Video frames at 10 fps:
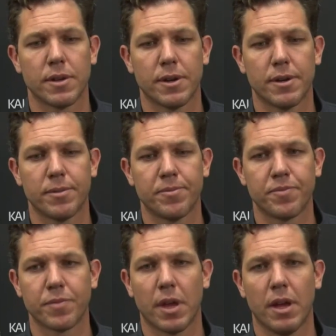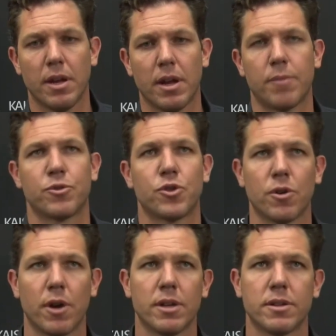Um, and I'm
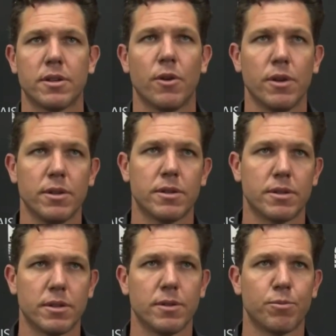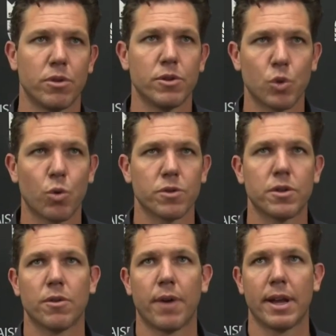sure as you know he's he's pretty sore
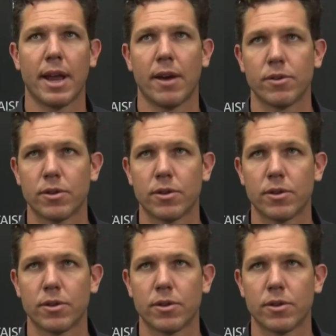still right now.